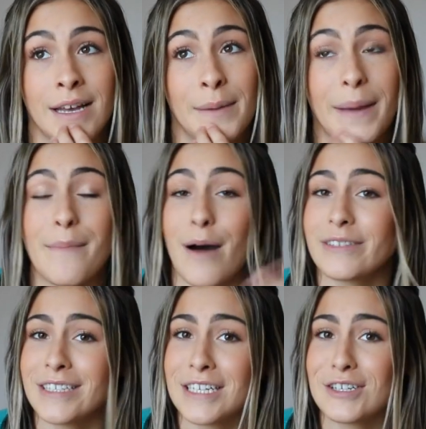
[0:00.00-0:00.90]
my
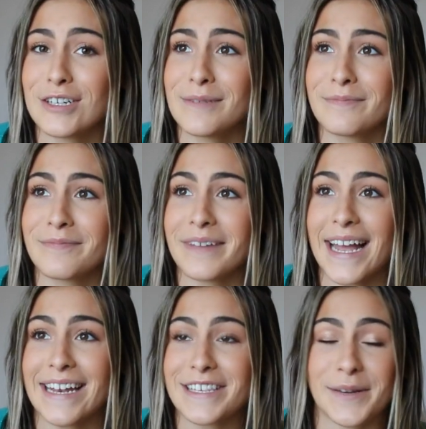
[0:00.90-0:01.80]
mom's a teacher
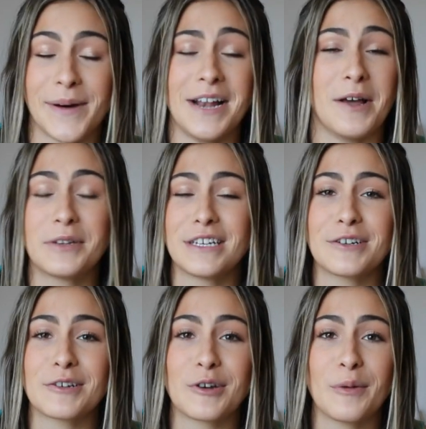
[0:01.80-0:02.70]
and so I know
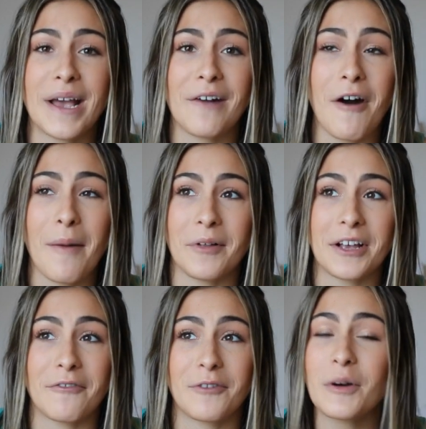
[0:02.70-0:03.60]
teachers don't make a lot, but
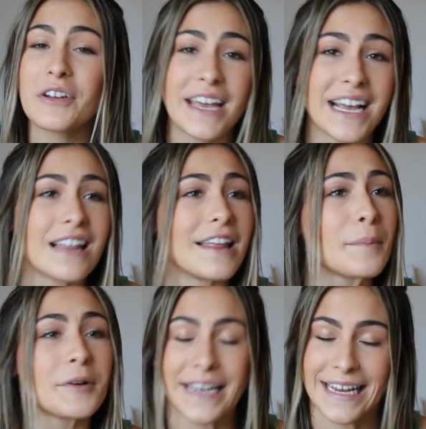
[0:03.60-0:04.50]
like if you own like a
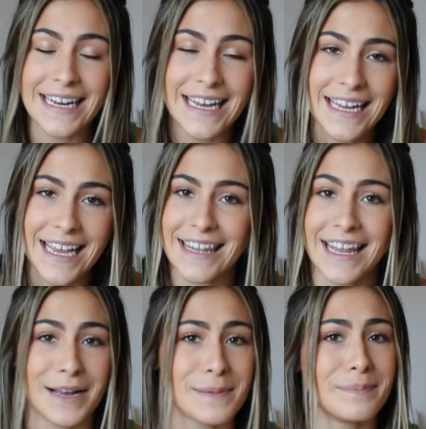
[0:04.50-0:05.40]
Lamborghini and
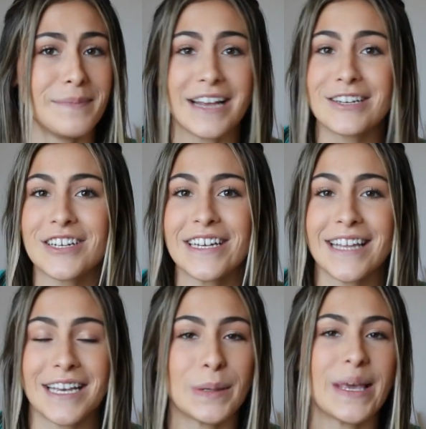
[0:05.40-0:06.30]
like a mansion,
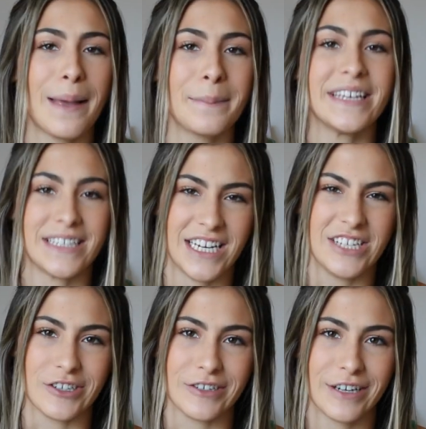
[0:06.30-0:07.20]
like you can't be a
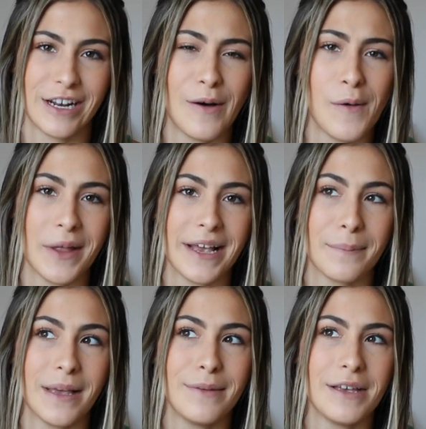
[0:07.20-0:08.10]
teacher, like
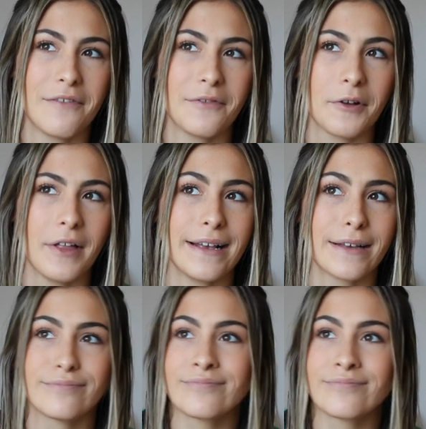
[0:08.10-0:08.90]
maybe if you're like